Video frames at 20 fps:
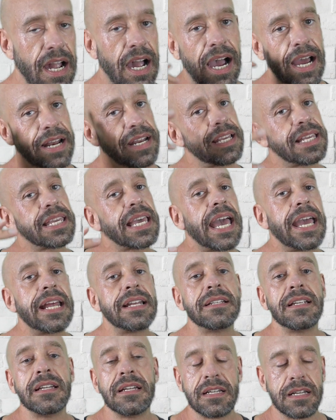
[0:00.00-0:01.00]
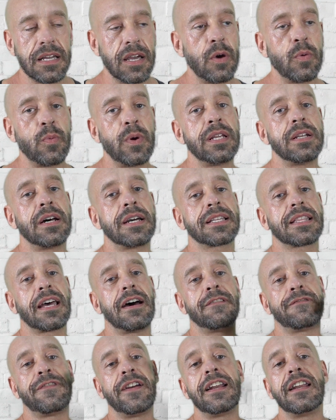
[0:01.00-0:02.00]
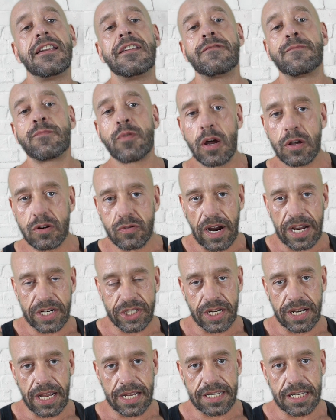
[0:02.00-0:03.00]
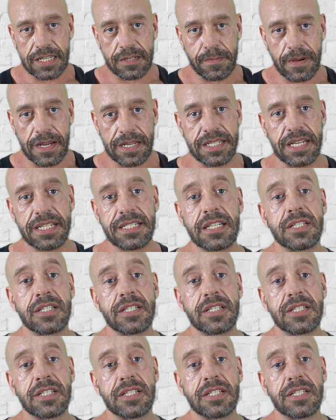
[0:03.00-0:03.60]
And again, we like that feeling of progression as a species.